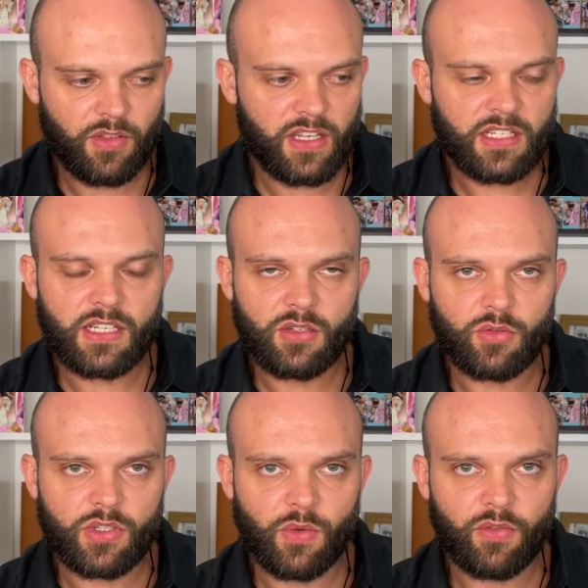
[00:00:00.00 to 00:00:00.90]
This is
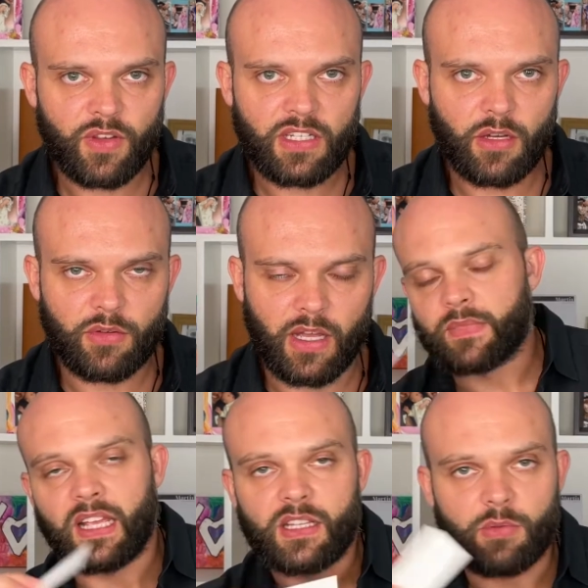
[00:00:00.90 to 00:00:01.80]
also a video
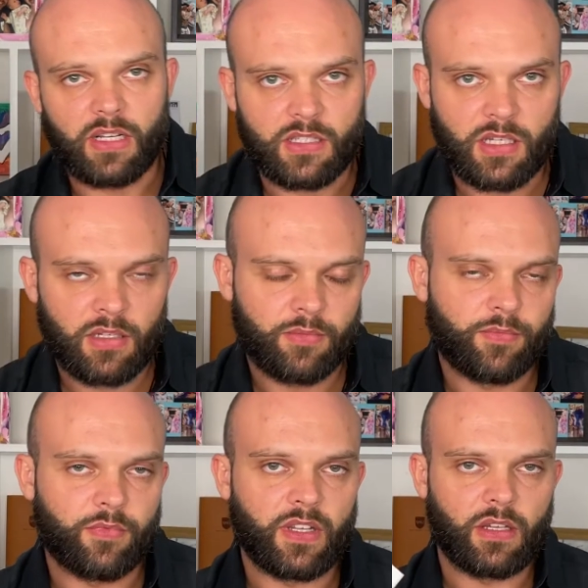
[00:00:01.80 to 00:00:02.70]
now, as well as
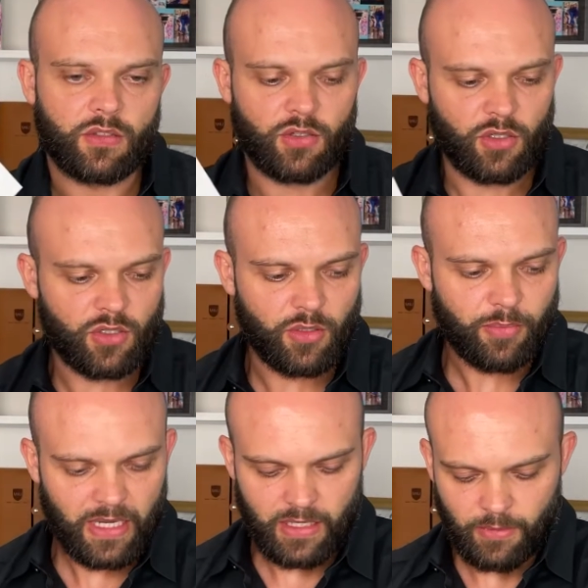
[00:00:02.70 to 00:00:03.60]
videos on YouTube.
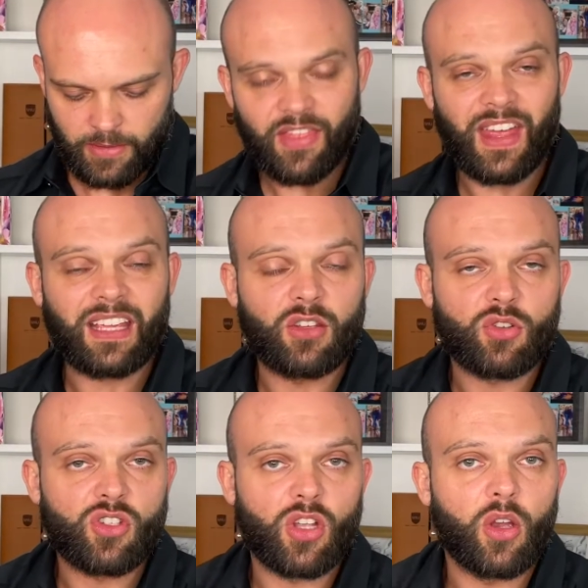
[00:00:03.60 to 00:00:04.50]
But anyway, thank
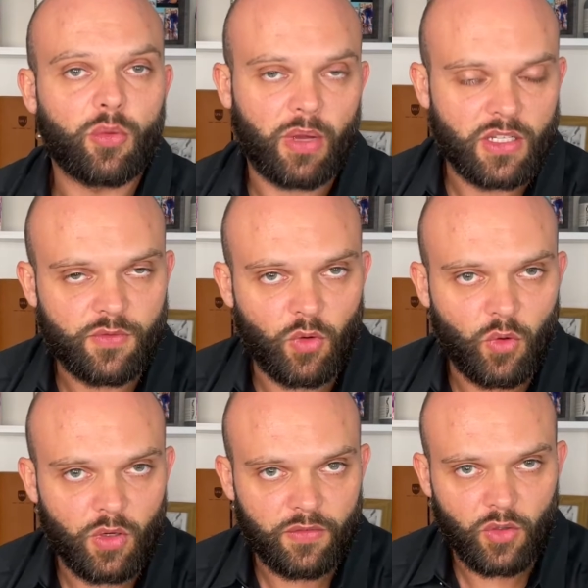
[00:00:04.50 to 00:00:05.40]
you so much for
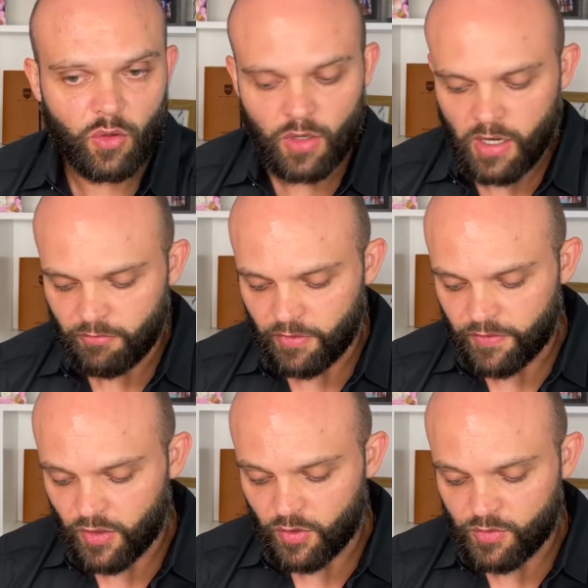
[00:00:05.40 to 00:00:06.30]
all of your
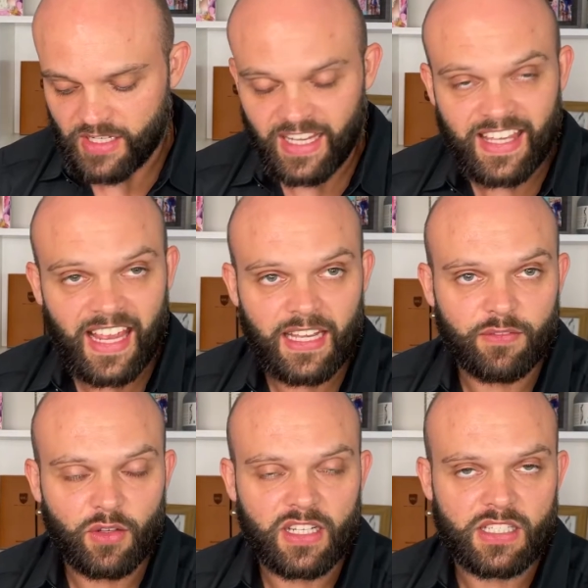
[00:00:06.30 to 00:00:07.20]
reviews. Again,
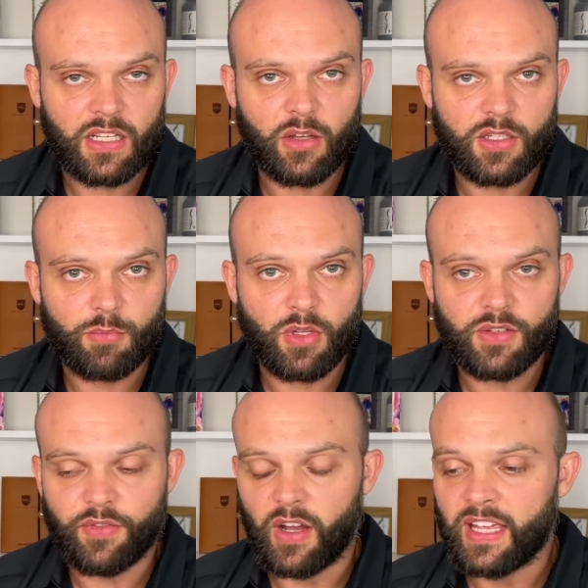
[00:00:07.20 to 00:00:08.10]
if you're listening on
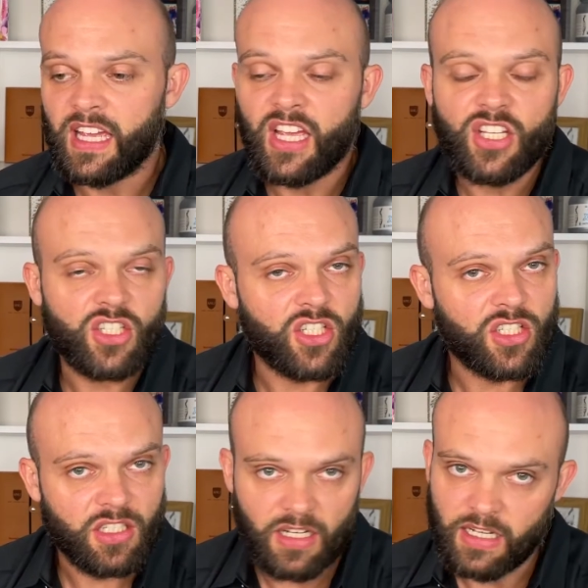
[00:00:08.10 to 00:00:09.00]
Spotify,
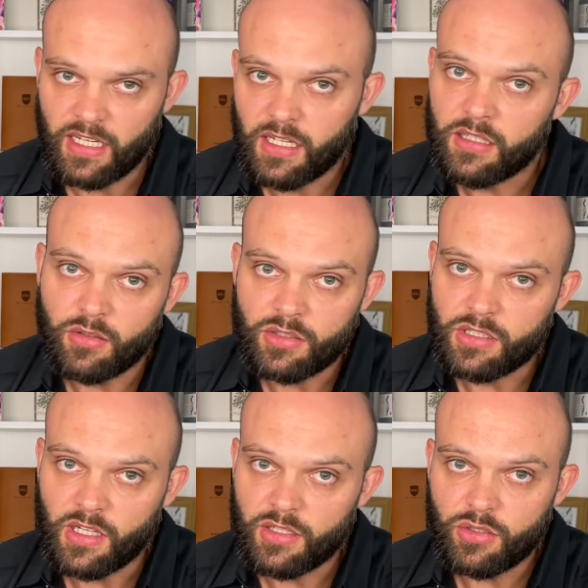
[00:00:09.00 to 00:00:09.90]
just click Not
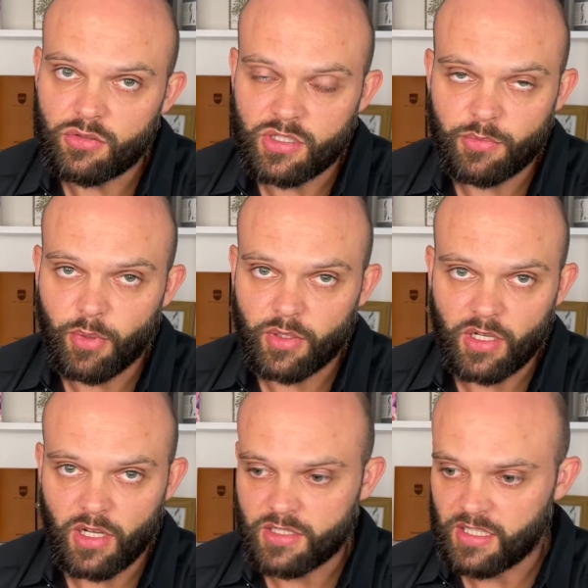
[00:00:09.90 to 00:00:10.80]
Another Nutrition
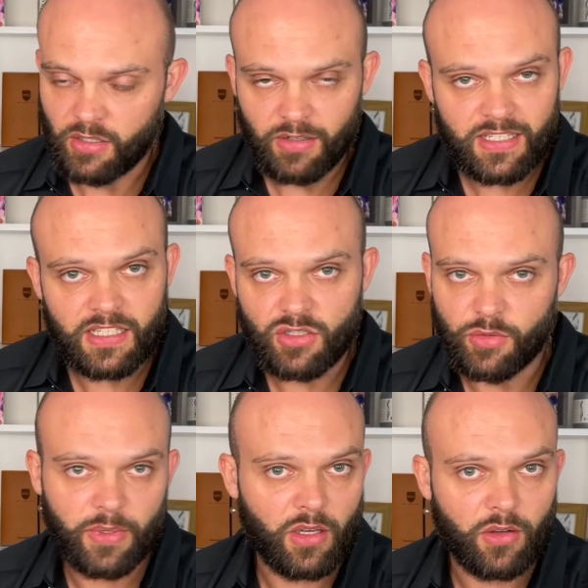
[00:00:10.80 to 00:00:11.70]
Podcast that you're listening
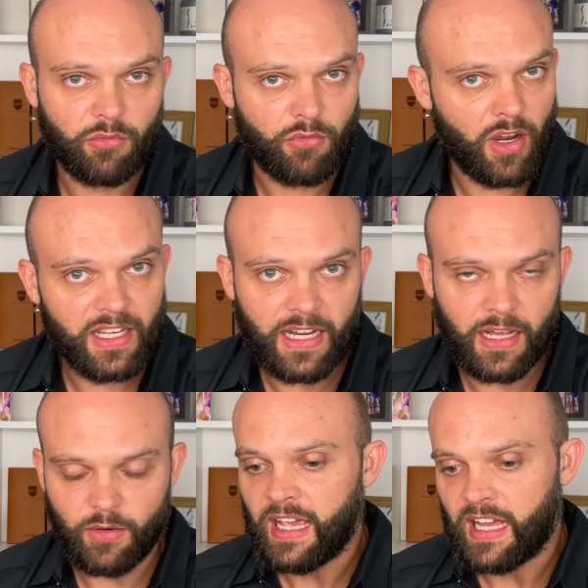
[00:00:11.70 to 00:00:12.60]
to me on right
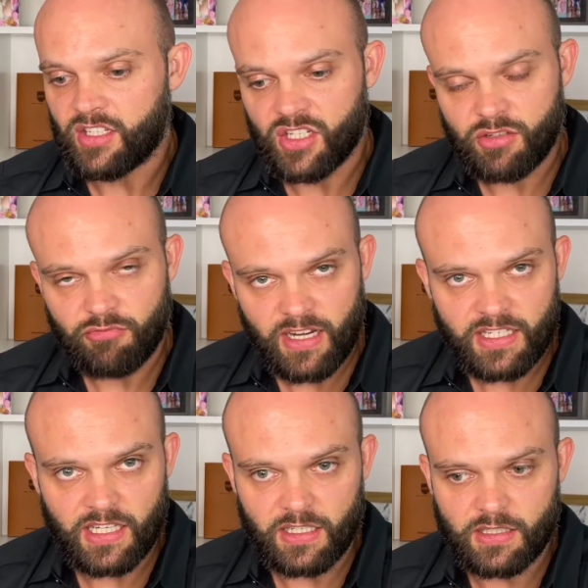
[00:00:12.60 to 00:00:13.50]
now and just
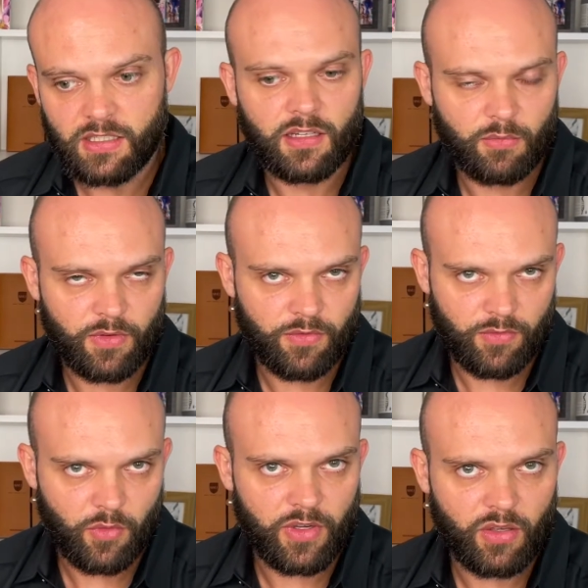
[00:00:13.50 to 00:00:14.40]
rate it. And
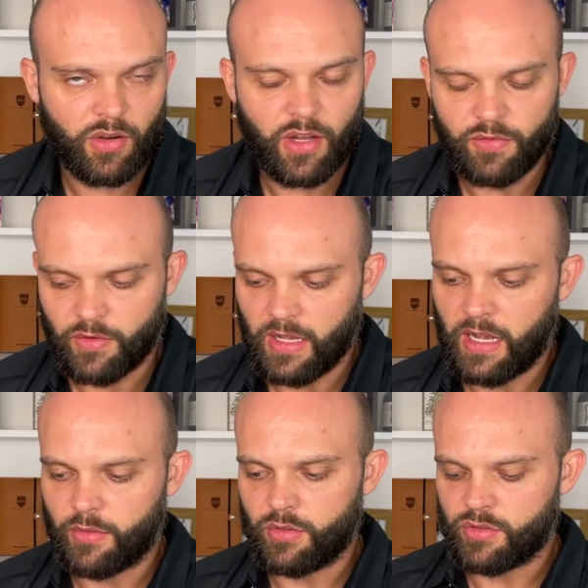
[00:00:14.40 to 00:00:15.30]
we've already gone over
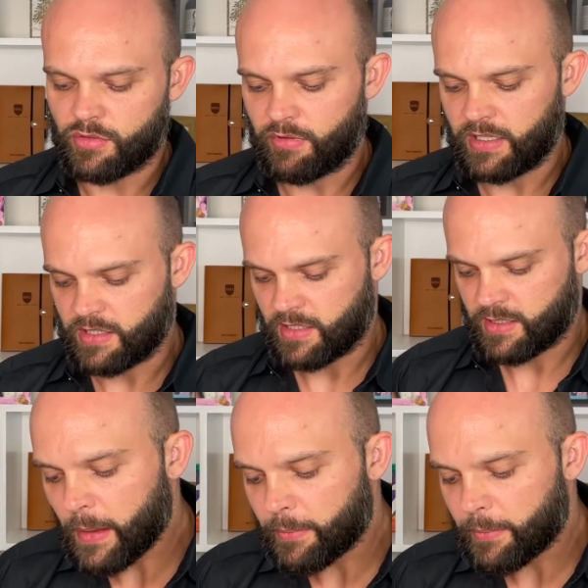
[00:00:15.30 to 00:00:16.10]
how you should rate it.